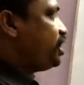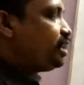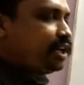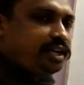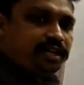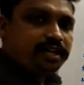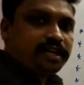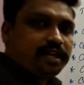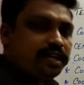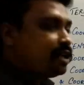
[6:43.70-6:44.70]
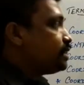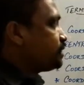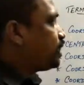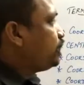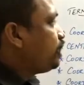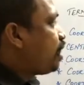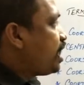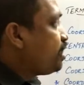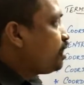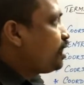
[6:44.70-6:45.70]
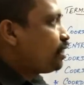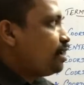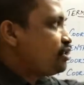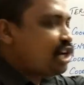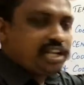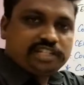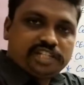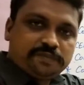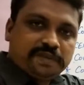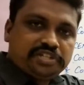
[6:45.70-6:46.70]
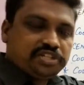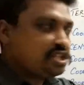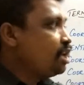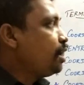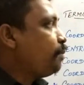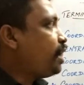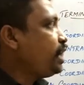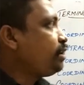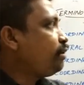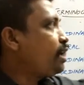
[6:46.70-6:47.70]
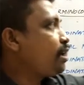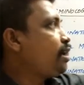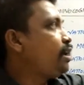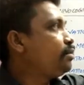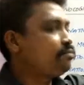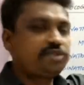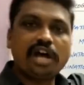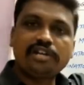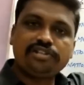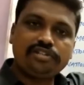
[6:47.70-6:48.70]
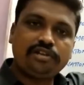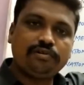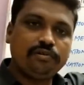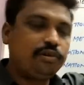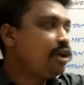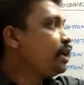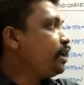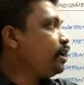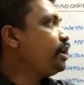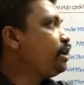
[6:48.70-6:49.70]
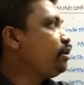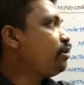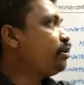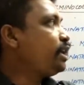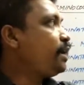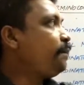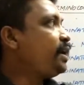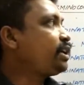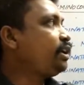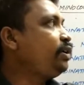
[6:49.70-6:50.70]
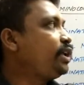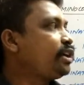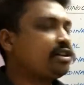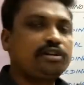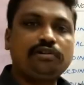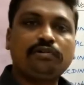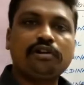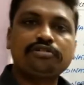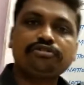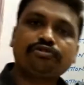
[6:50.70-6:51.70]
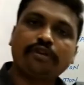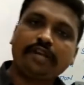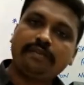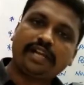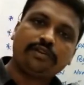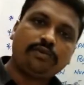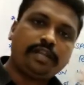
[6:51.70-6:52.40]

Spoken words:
entity sir, ion charged species, molecular charge 0. Metal electron donors square bracket